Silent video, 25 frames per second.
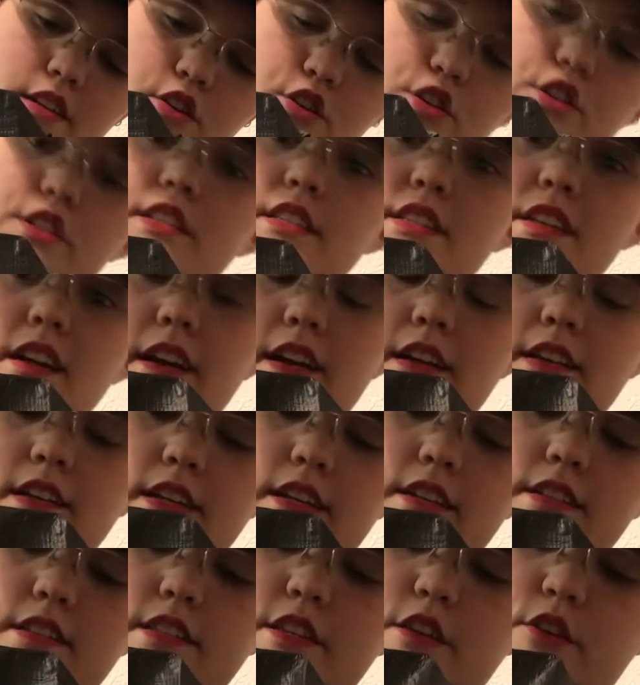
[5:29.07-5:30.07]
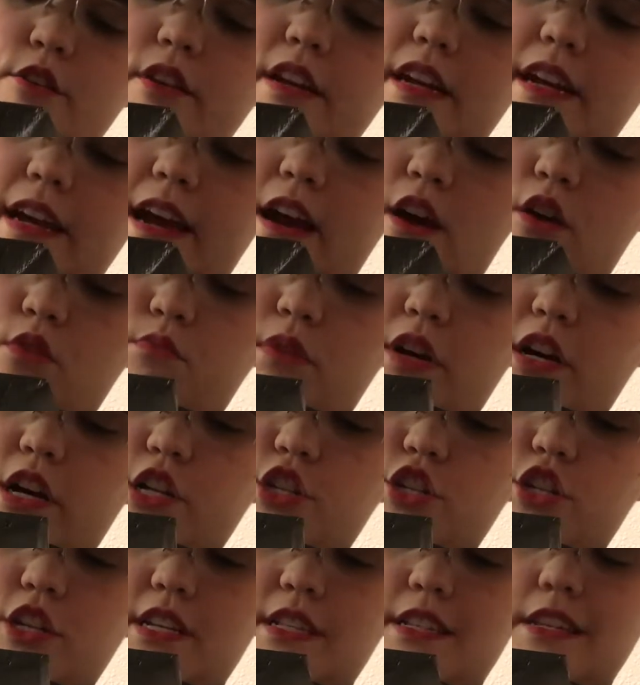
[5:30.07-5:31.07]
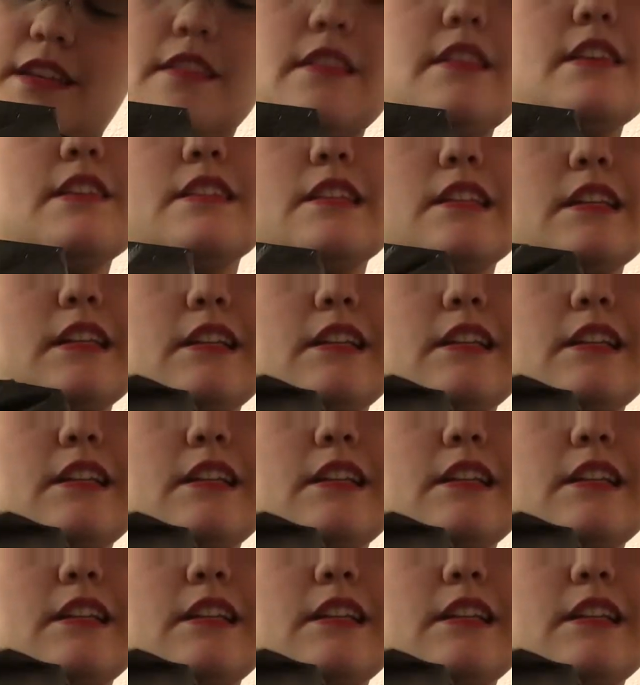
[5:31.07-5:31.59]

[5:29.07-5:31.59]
a good sign considering how much is in this